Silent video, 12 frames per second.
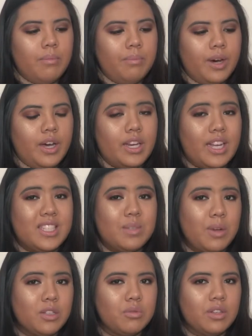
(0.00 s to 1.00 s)
but it
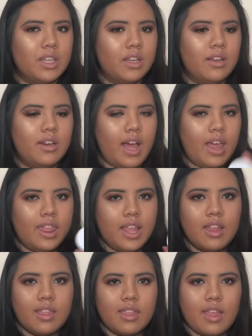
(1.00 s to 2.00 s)
smells really good. I
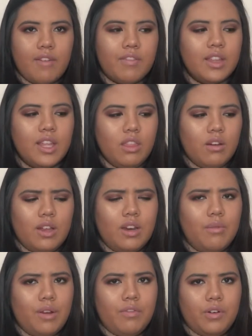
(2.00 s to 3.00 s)
feel like they're gonna
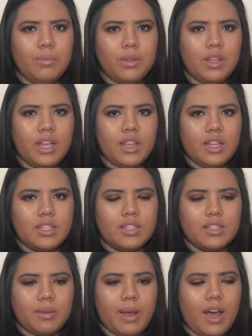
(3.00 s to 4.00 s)
reformulate this
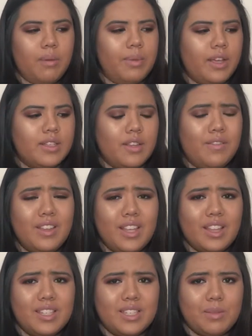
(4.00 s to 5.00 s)
somehow because I feel
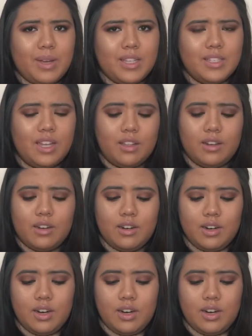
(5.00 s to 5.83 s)
like this is a bestseller.